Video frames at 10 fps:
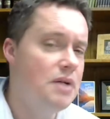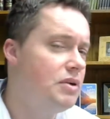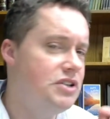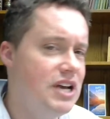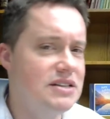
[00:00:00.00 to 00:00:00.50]

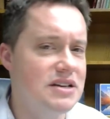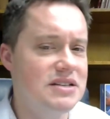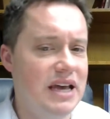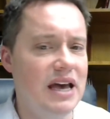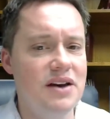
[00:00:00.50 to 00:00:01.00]
but Jesus
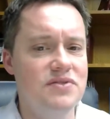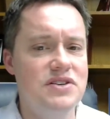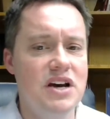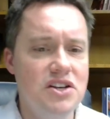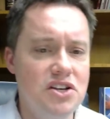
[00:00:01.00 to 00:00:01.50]

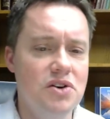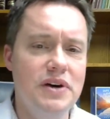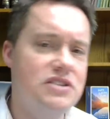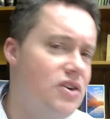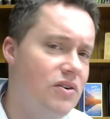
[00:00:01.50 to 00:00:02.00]
gives you
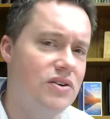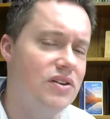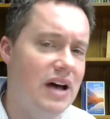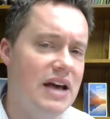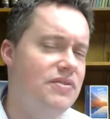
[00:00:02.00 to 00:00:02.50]
eternal
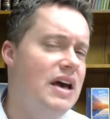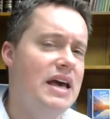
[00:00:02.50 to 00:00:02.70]
life.